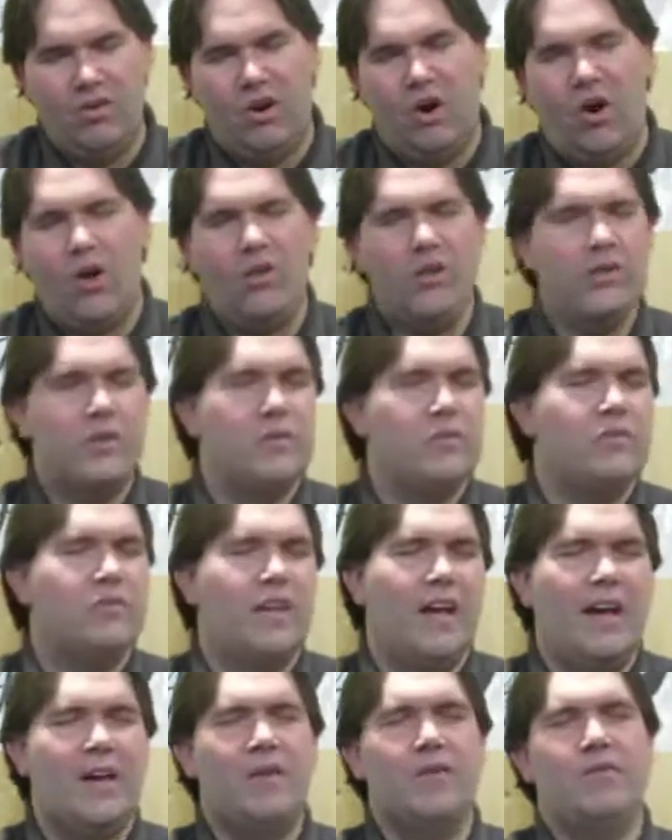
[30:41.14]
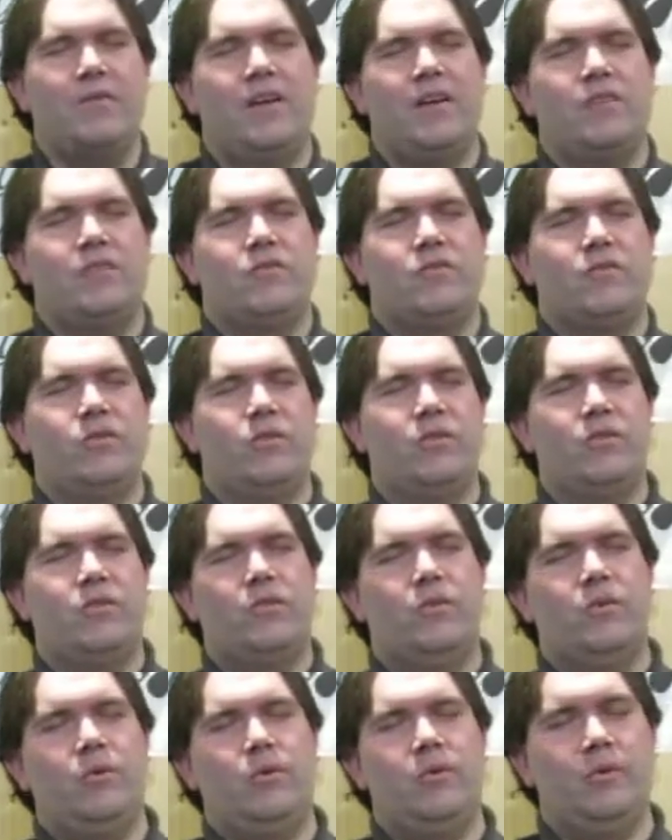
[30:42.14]
all that you've sacrificed for us,
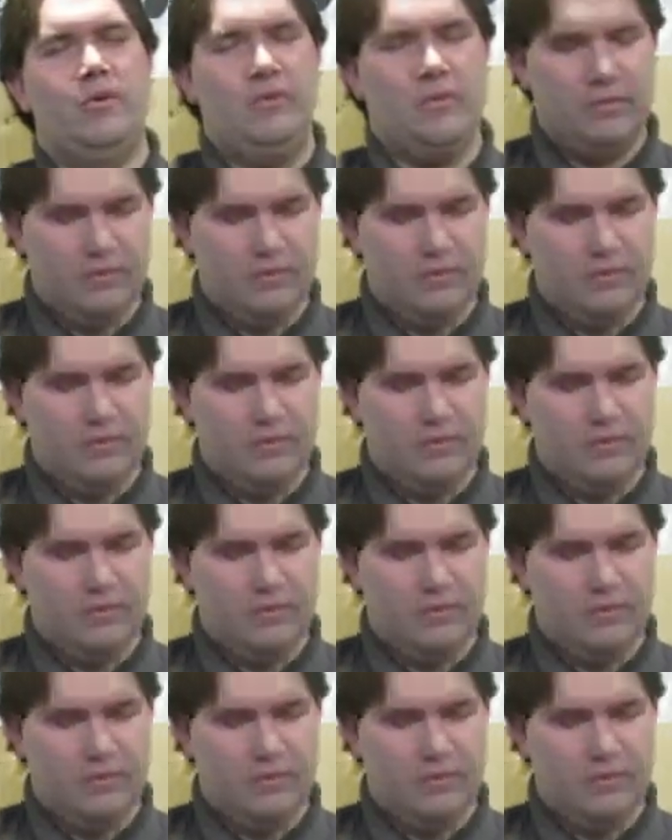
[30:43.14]
Lord.